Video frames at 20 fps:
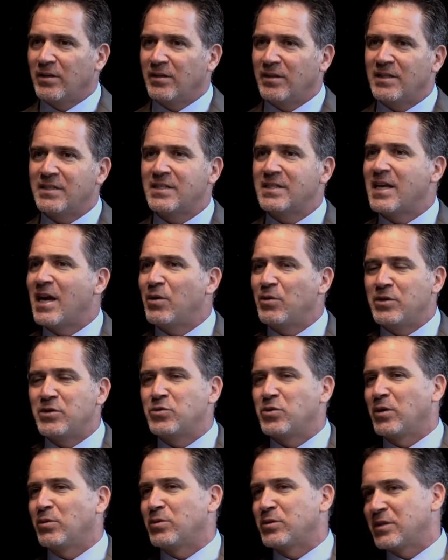This is how
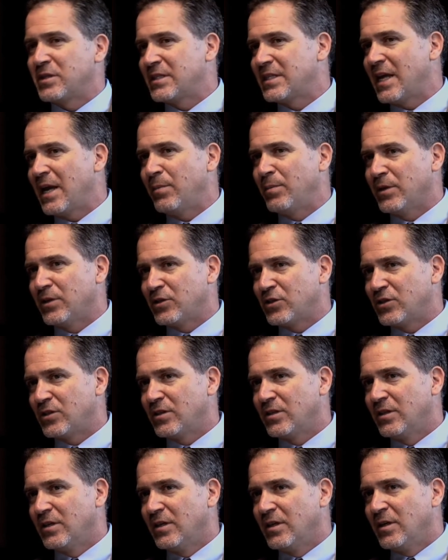Israel was established.
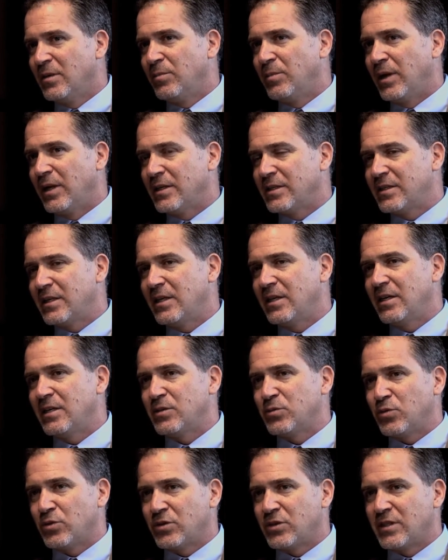Palestinians
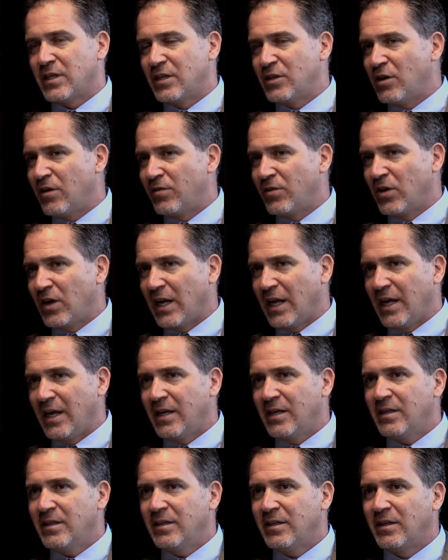were sent off their
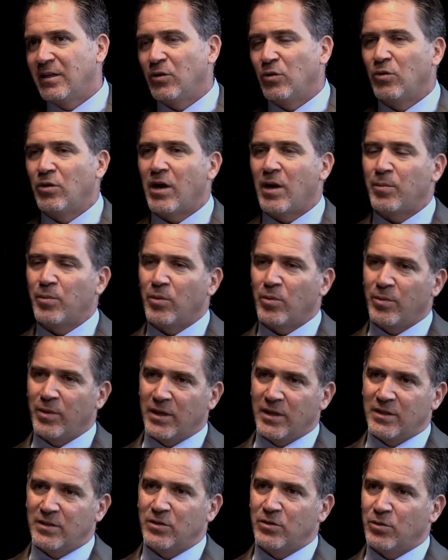land. They were not
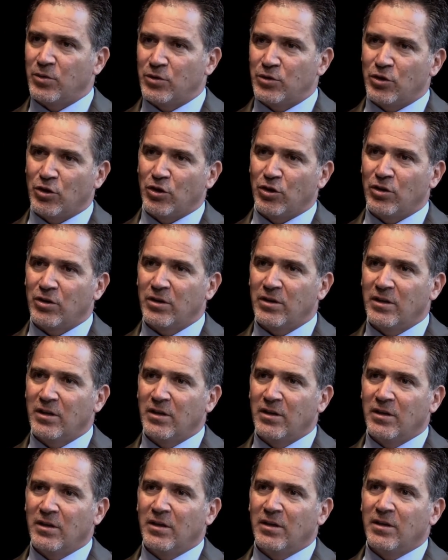permitted to return.
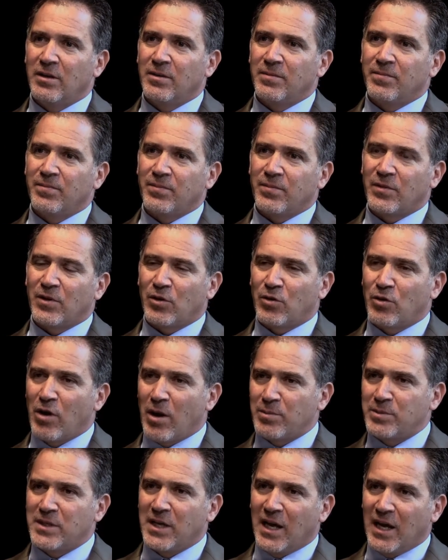Their
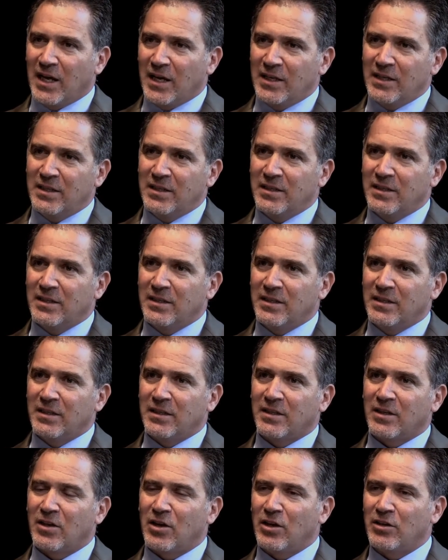crops died.
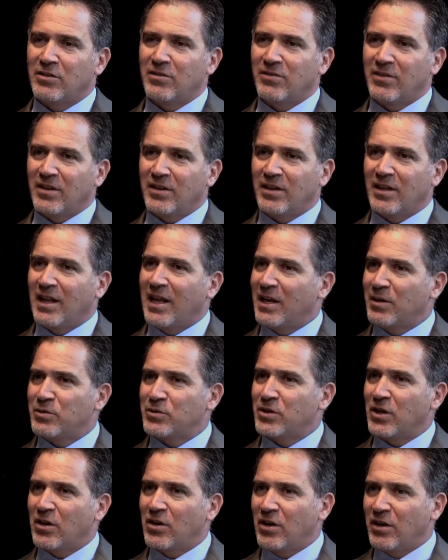The land was
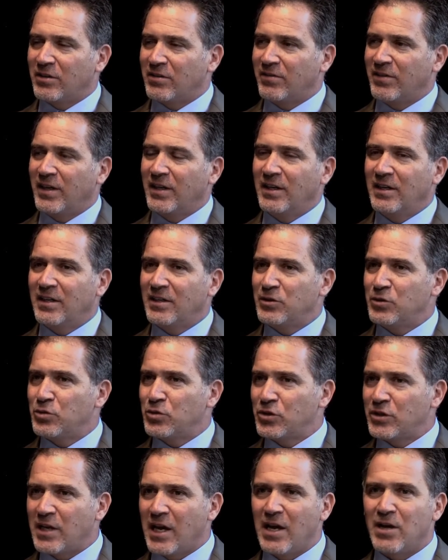not cultivated, and
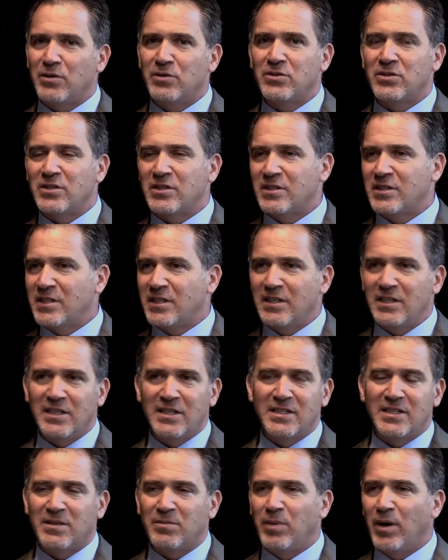Jewish towns and
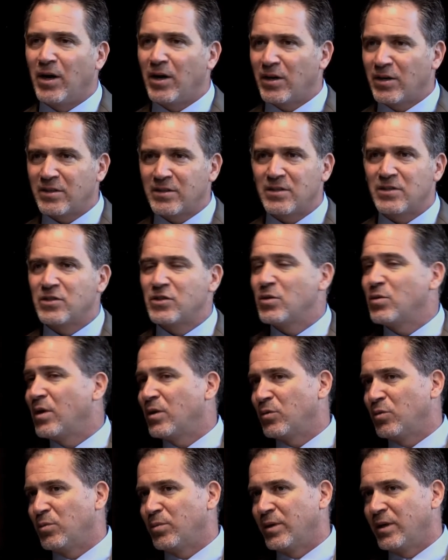cities and parks and so
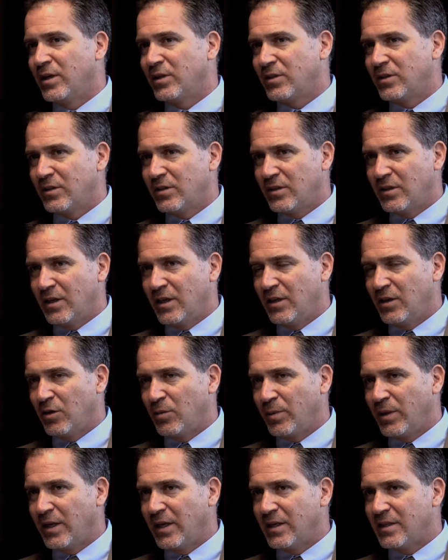on were built in their
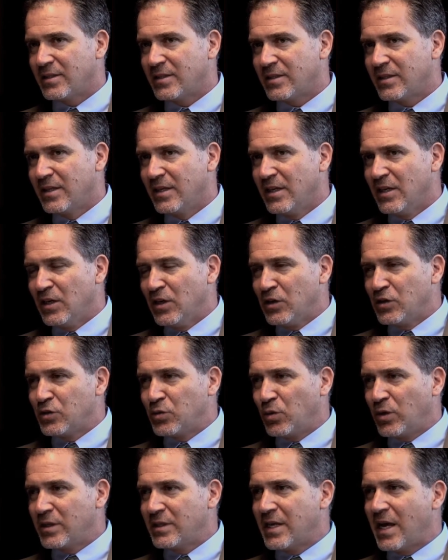place.
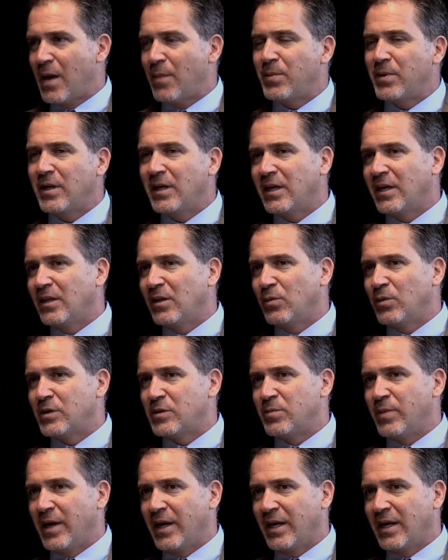So what is happening in the
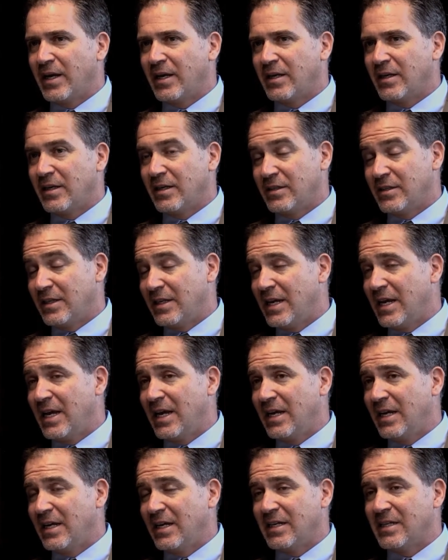West Bank
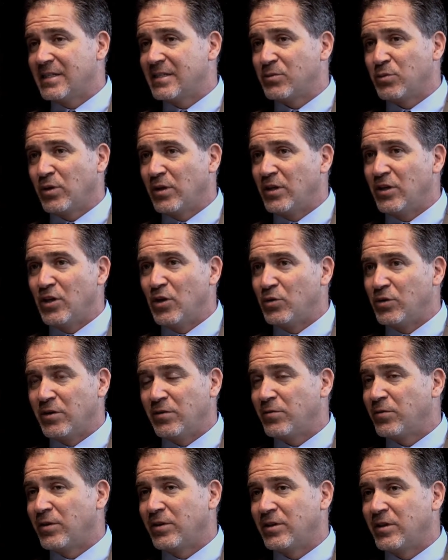today is really no
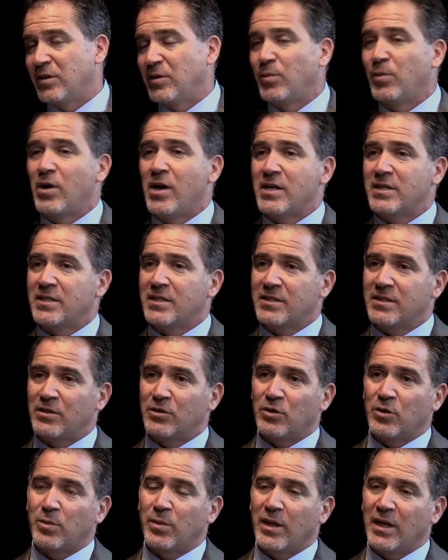different than the process that
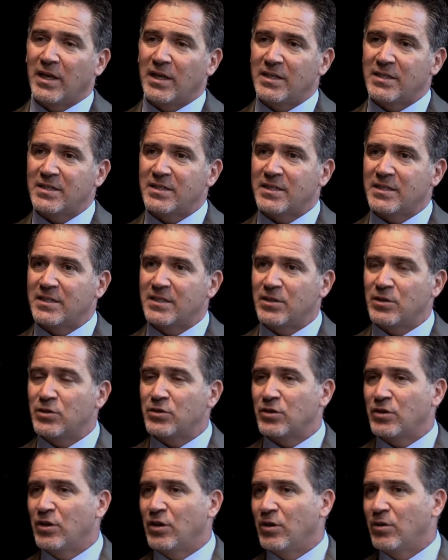took place 60 years
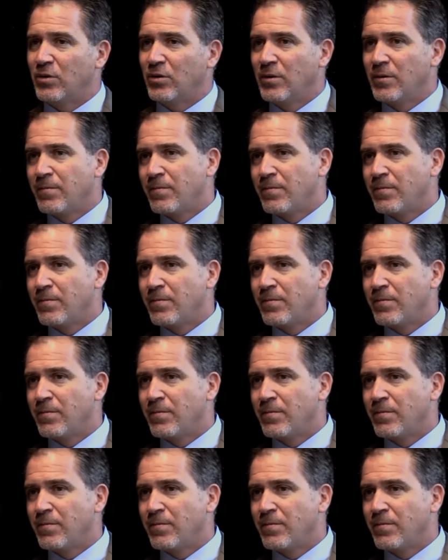ago